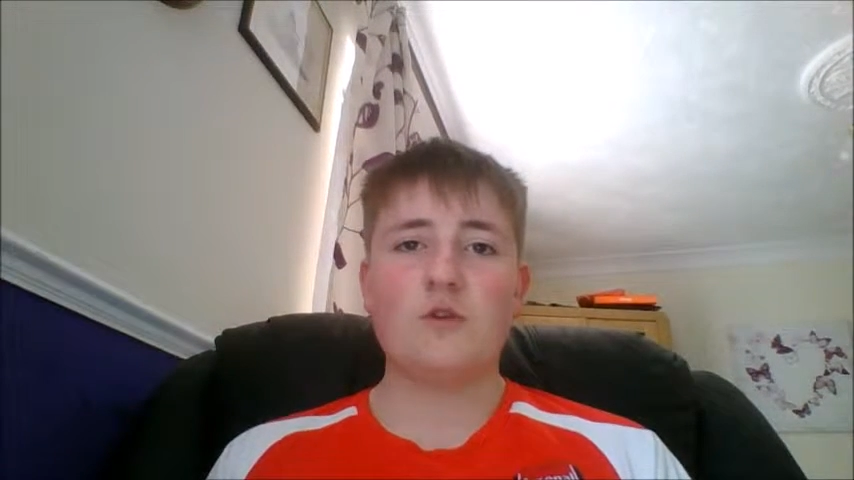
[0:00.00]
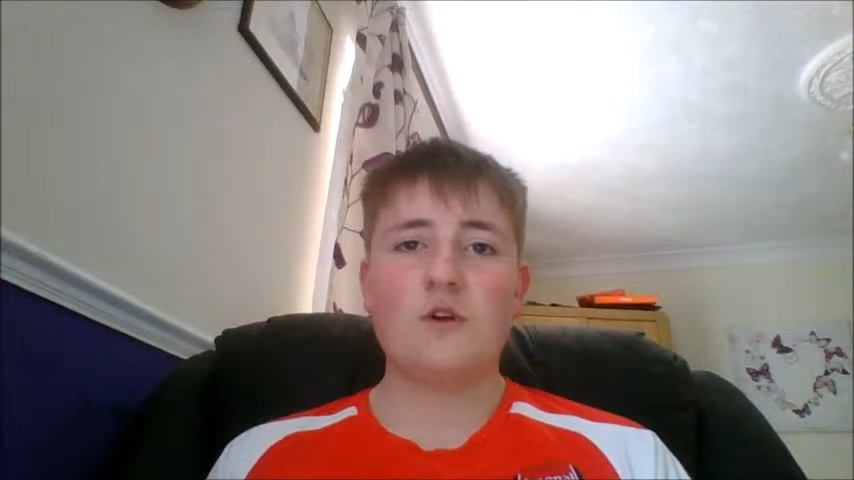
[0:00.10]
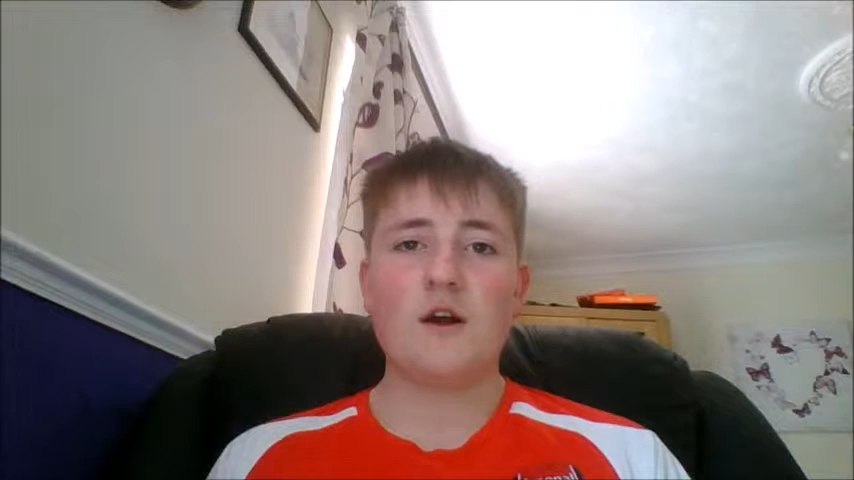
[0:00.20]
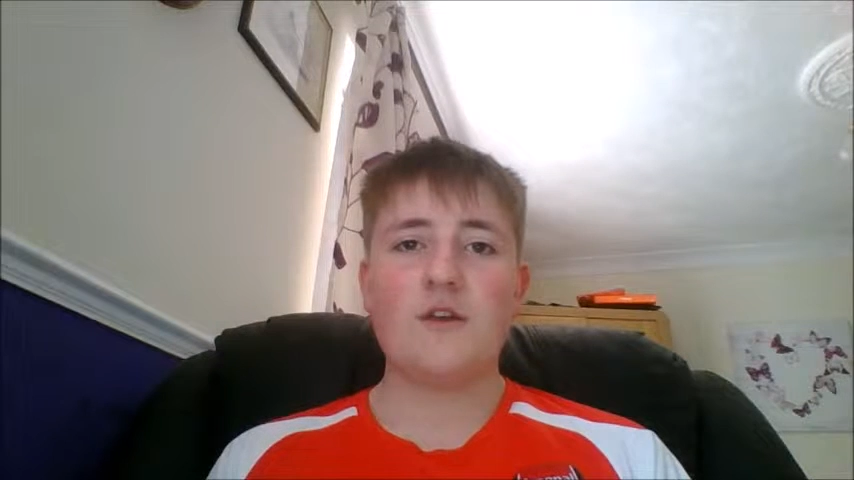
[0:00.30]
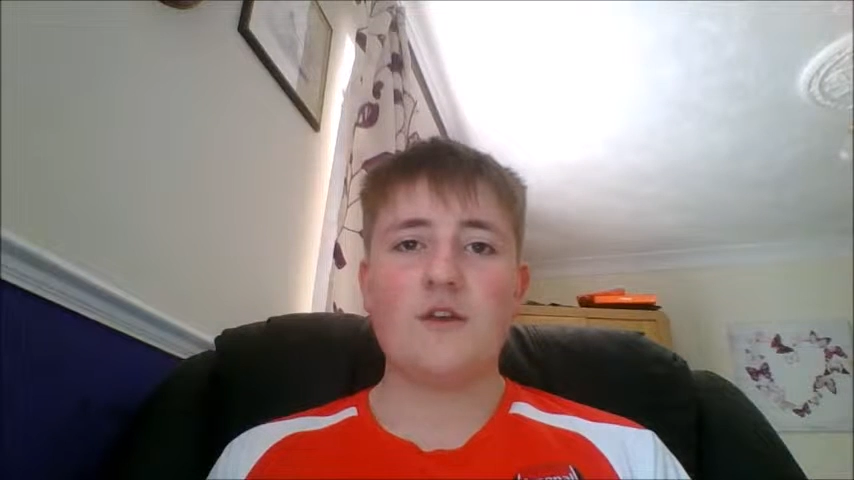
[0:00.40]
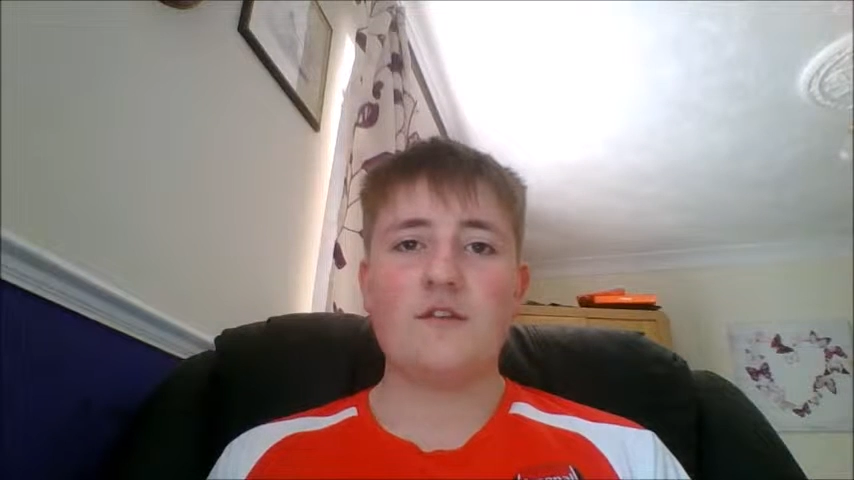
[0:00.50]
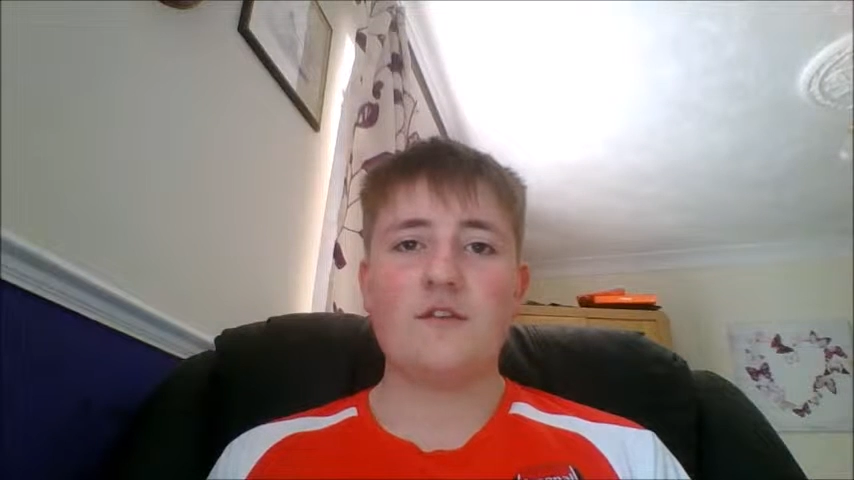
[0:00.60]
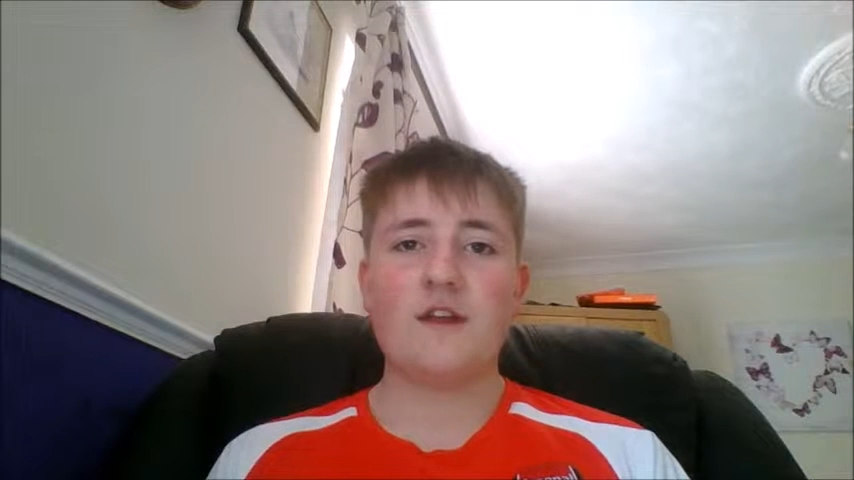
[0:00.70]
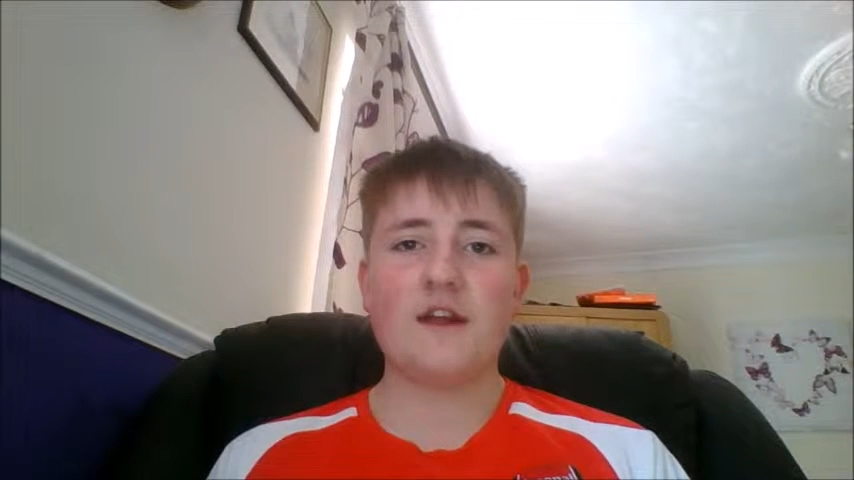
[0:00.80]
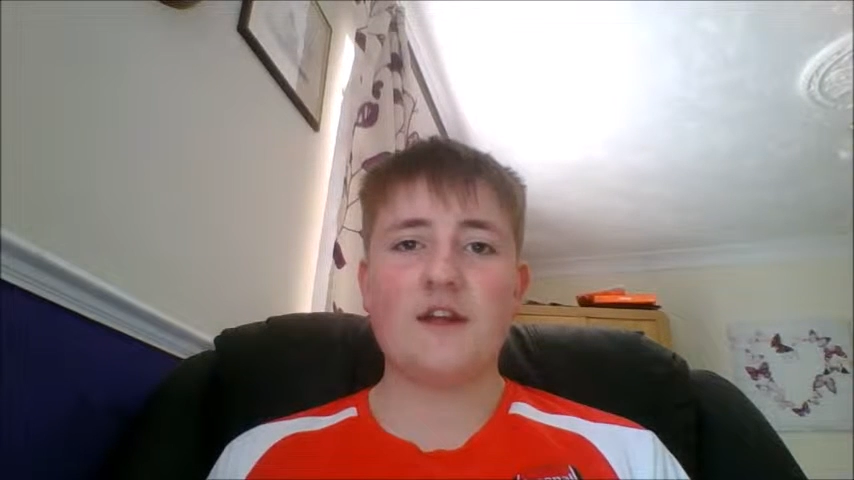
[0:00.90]
and
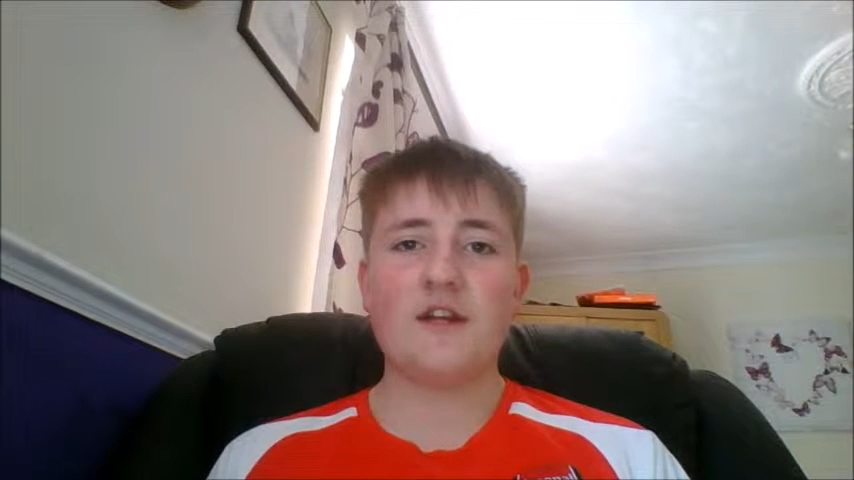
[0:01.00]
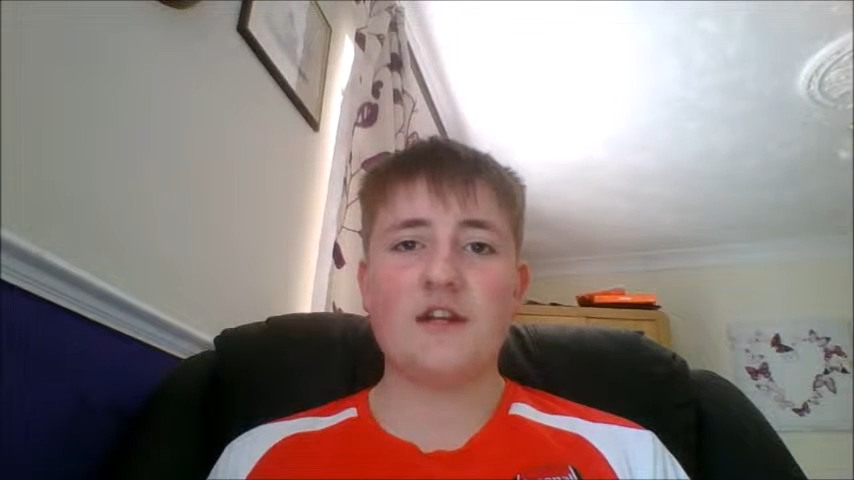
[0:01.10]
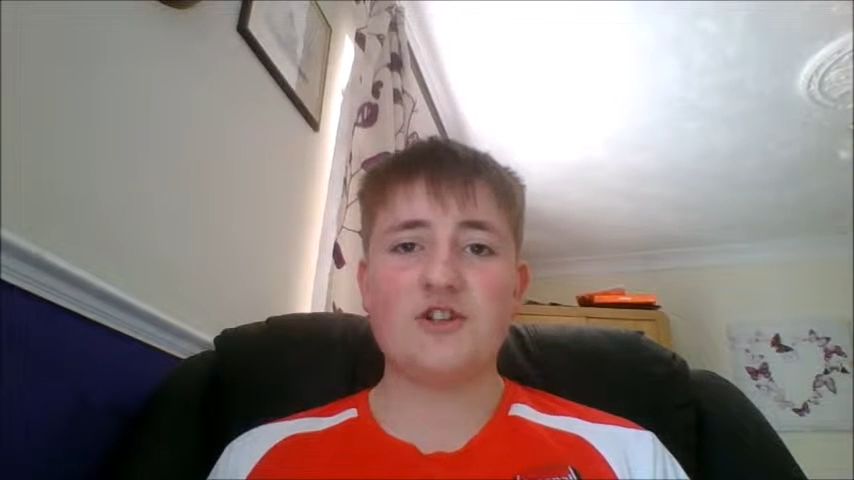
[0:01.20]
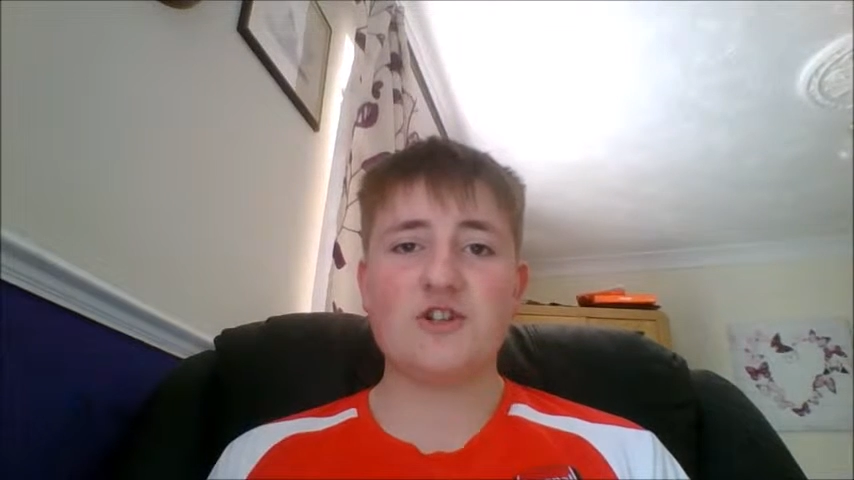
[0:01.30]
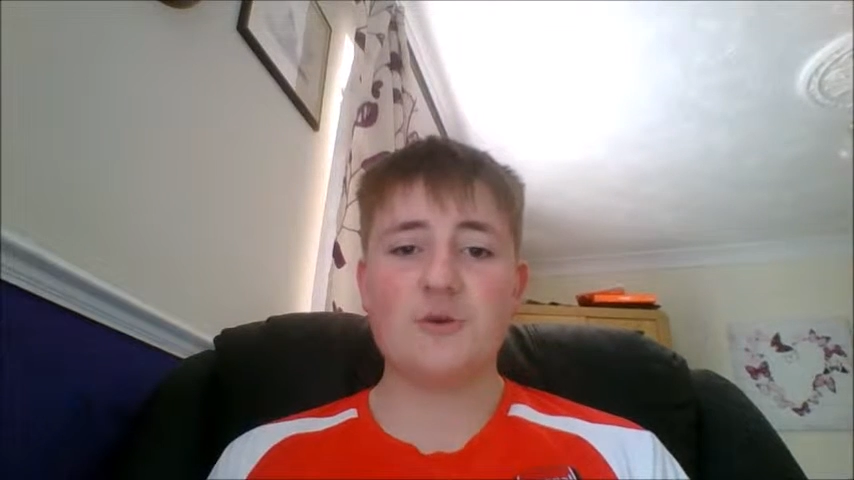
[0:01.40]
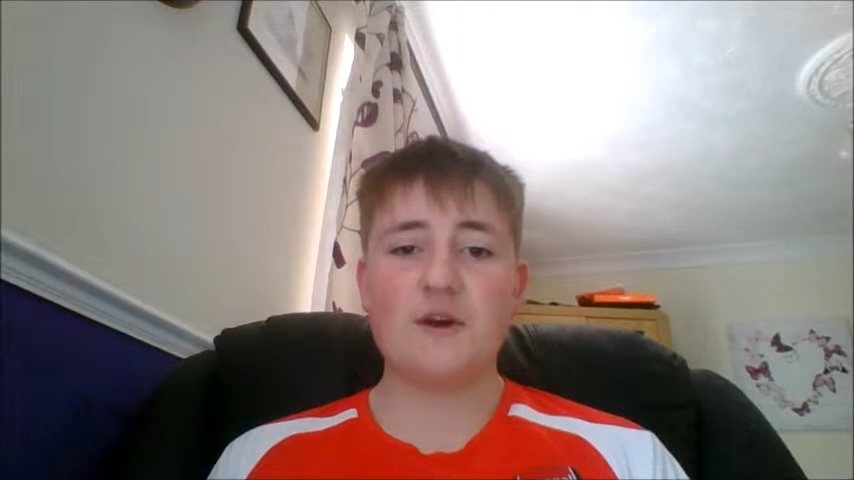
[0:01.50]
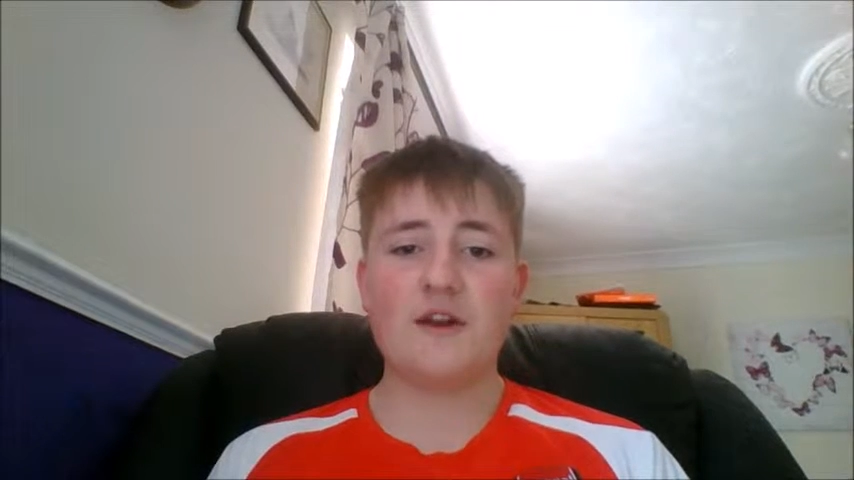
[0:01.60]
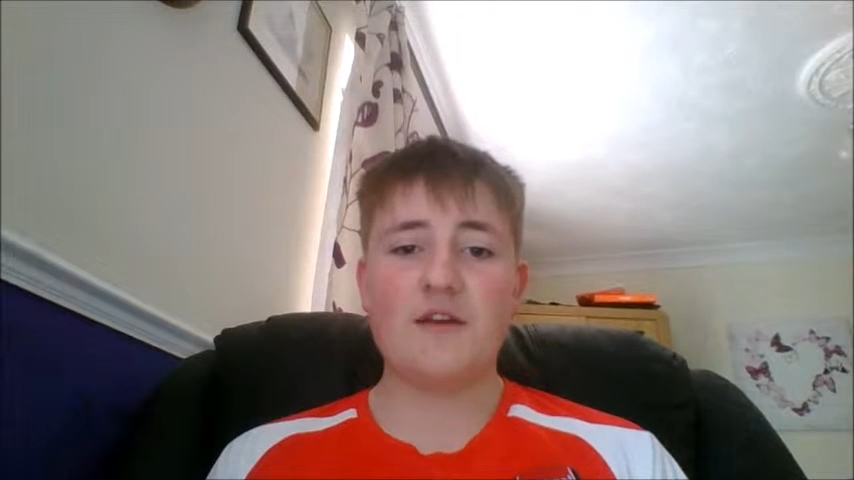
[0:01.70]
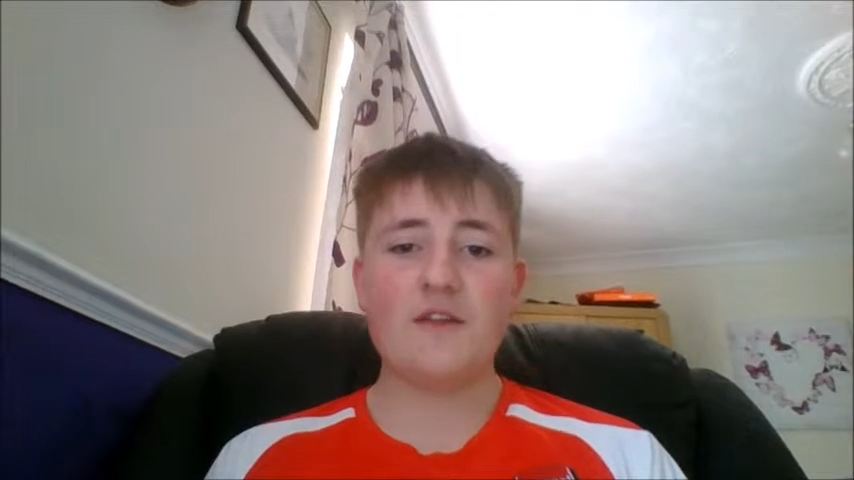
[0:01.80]
they instead of shooting,